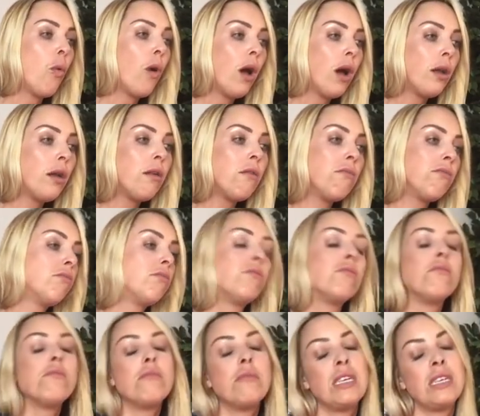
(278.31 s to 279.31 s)
one
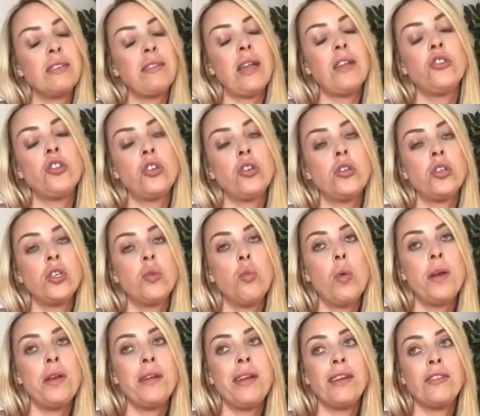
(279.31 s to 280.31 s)
extension onto
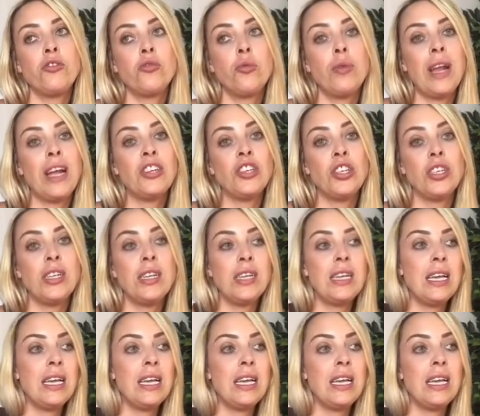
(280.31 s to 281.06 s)
one natural lash,